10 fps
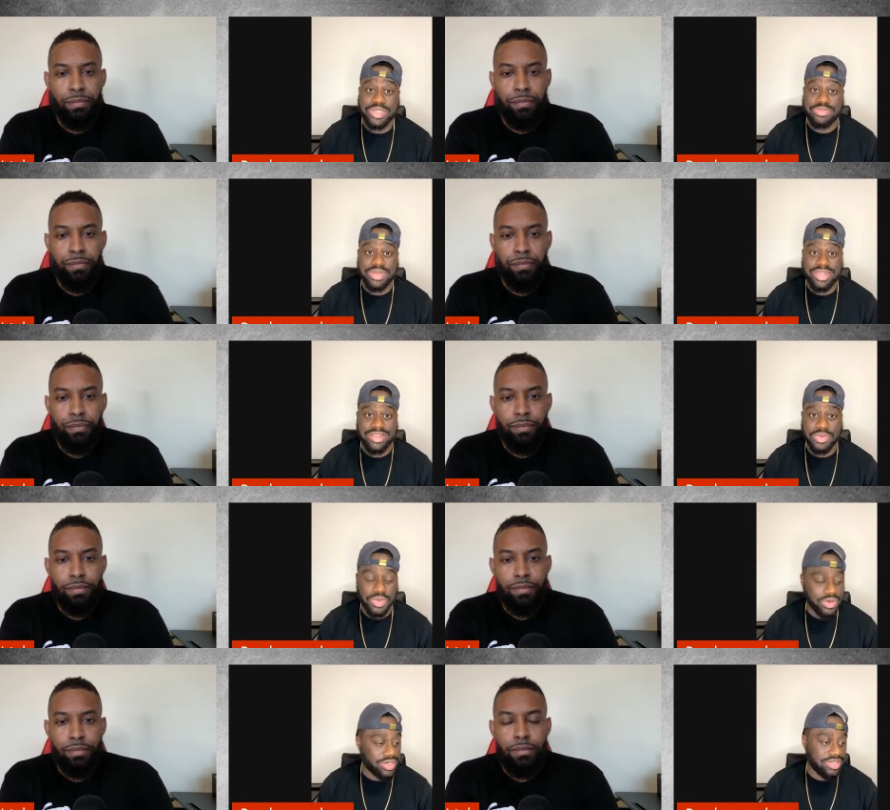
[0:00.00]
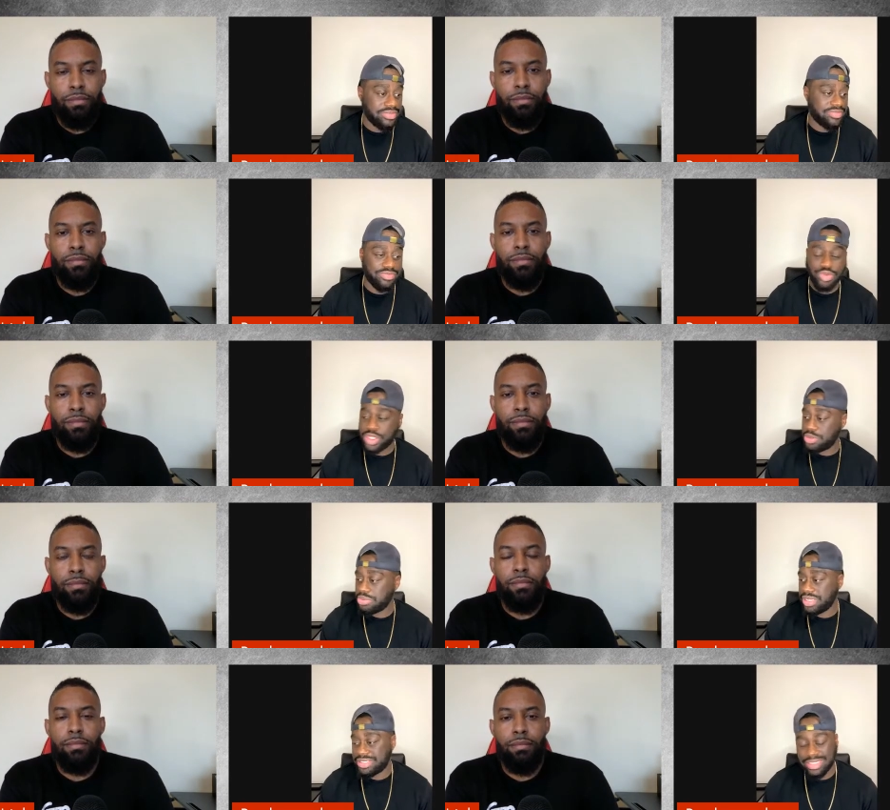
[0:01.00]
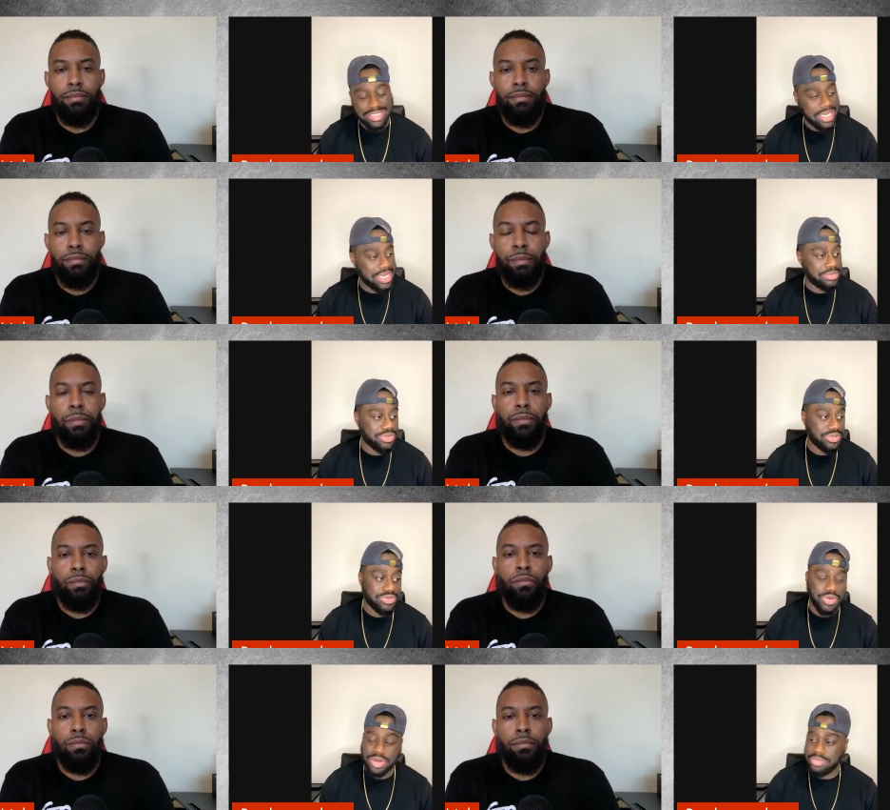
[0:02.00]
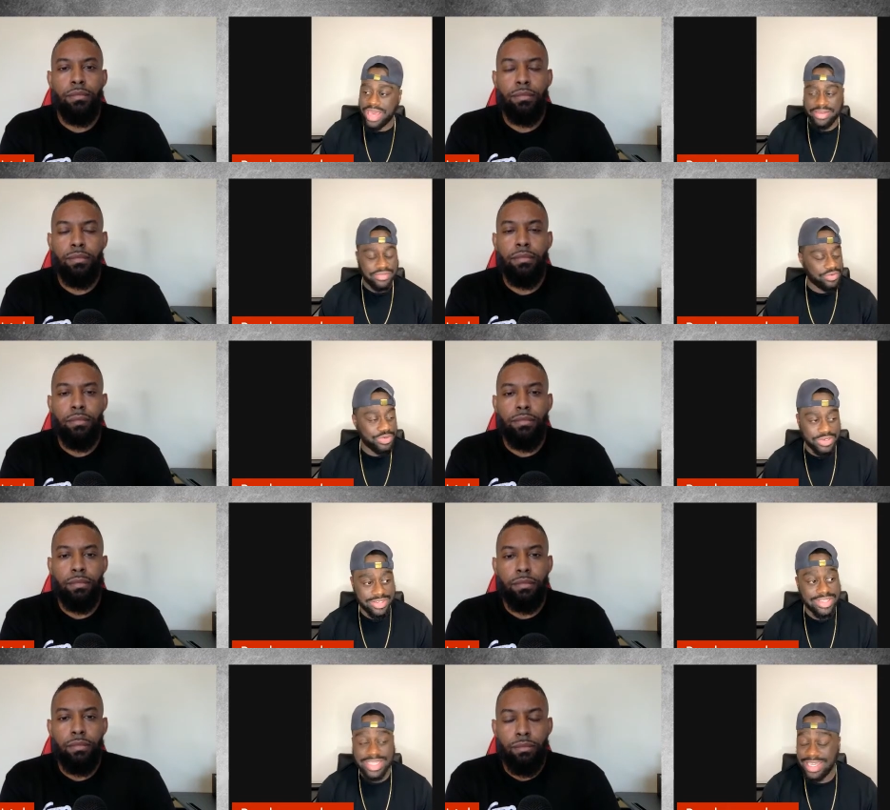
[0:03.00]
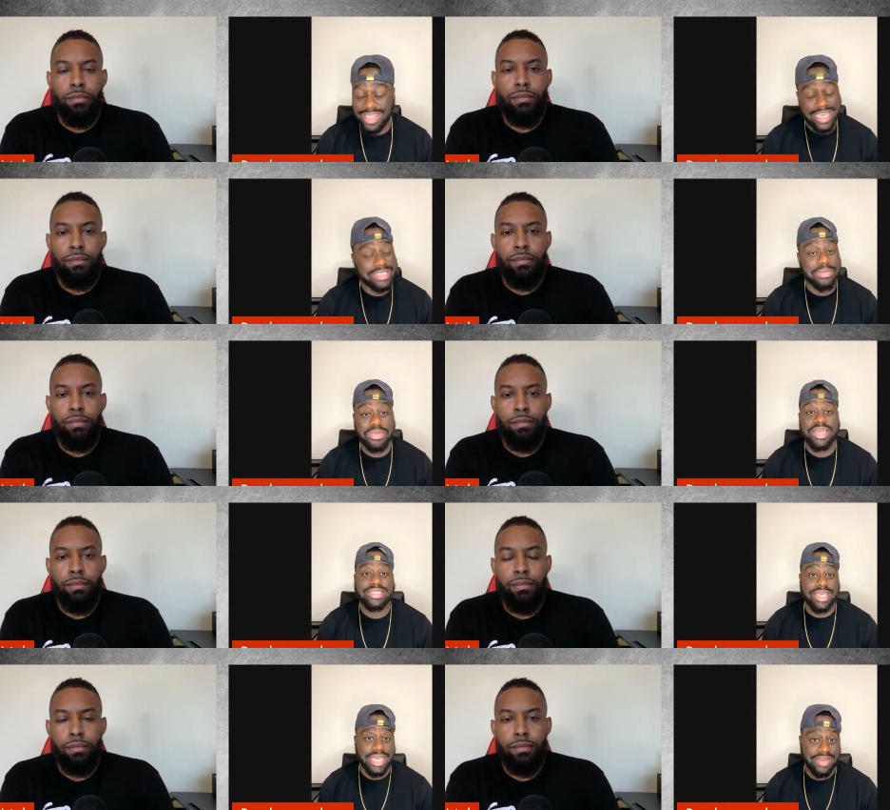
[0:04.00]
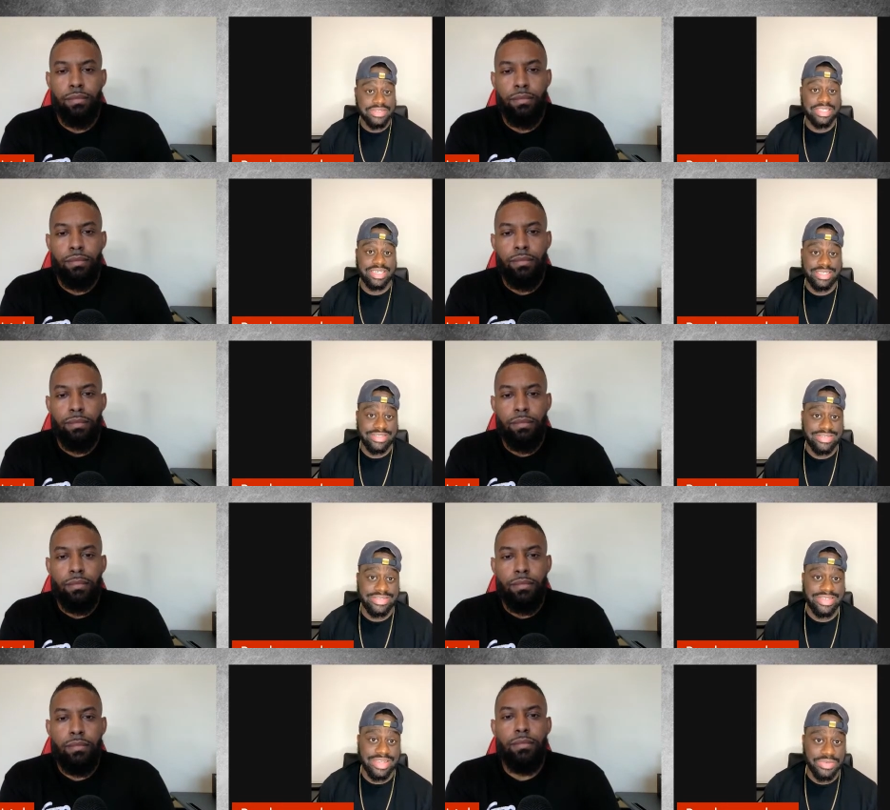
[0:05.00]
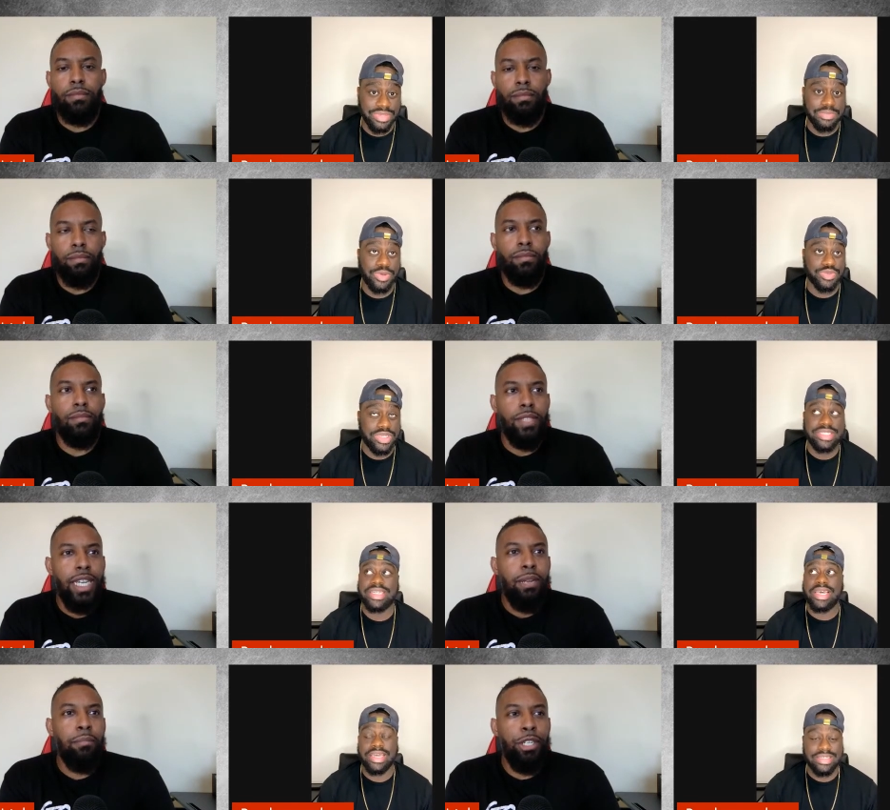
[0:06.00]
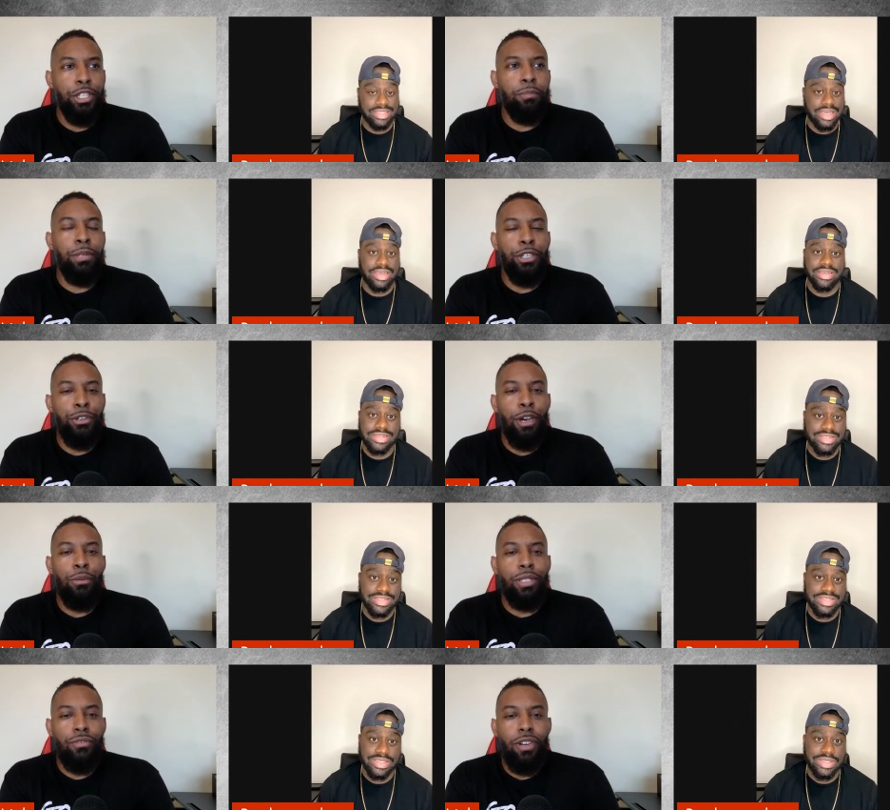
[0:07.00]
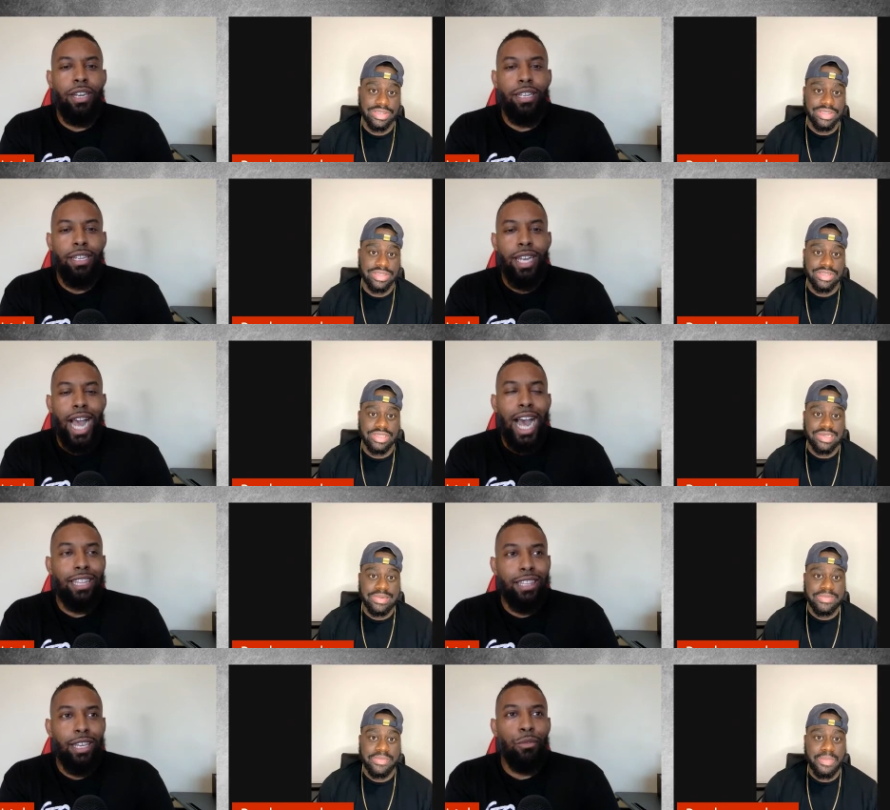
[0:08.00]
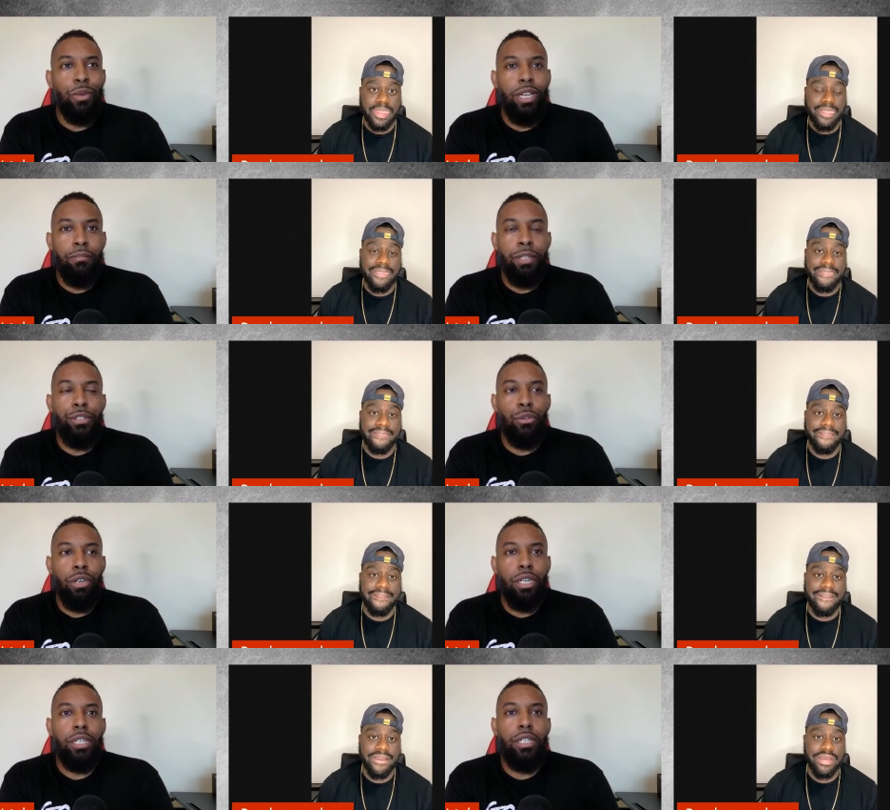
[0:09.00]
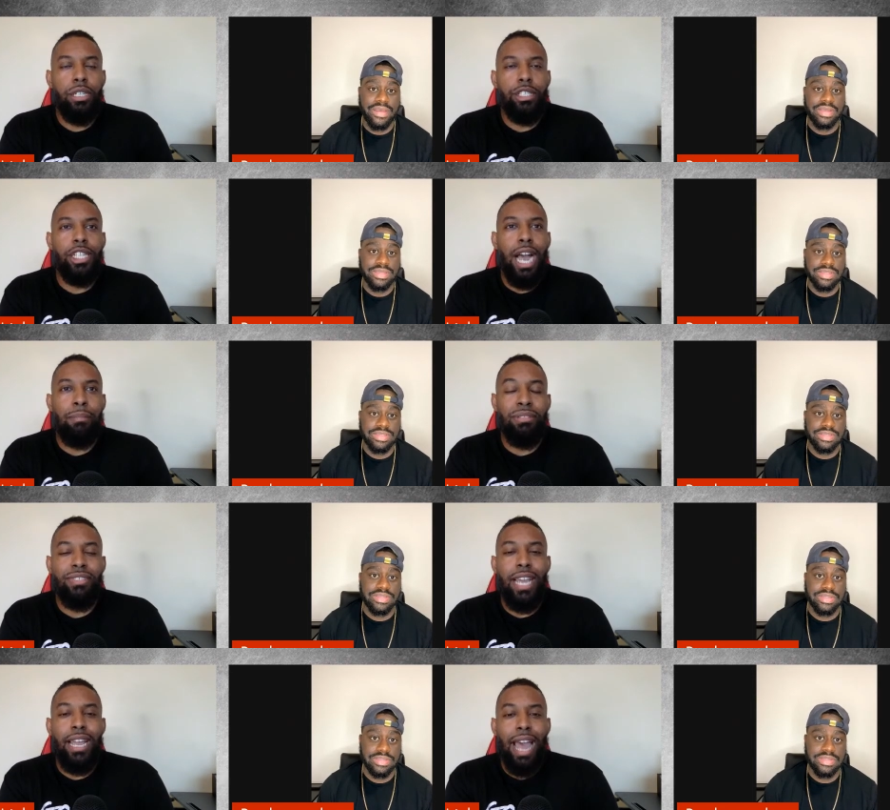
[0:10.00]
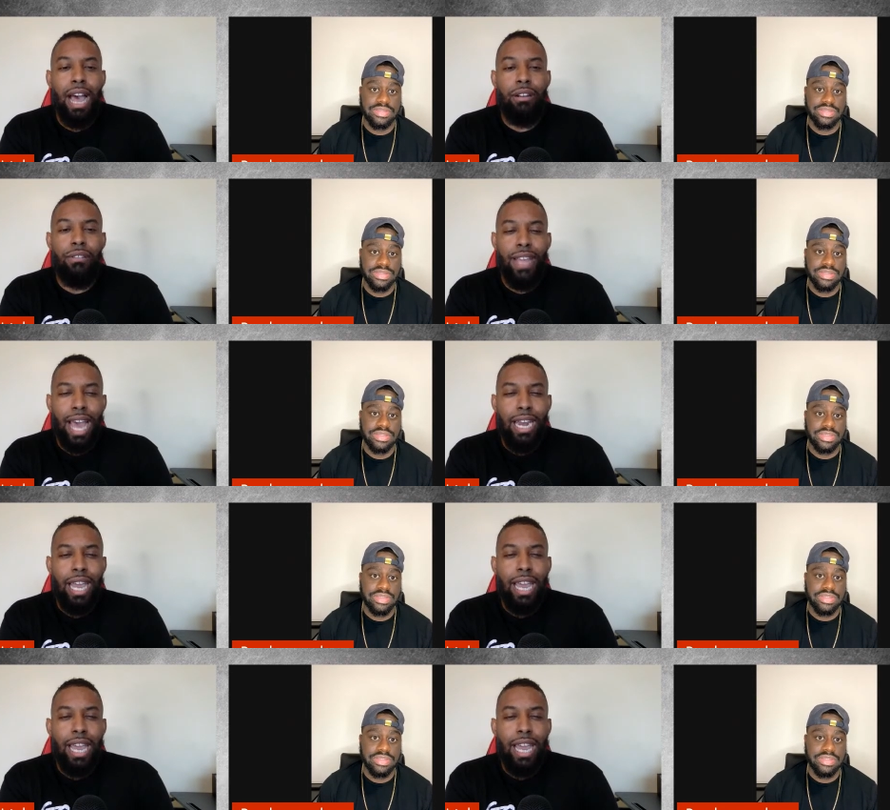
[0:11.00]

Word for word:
Speaker 1: much been it. The war of what do you bring to the table, going back and forth. That's the biggest thing I've seen.
Speaker 2: Mm-hmm. But but you know what's funny? I think we have been doing a good job of staying out of that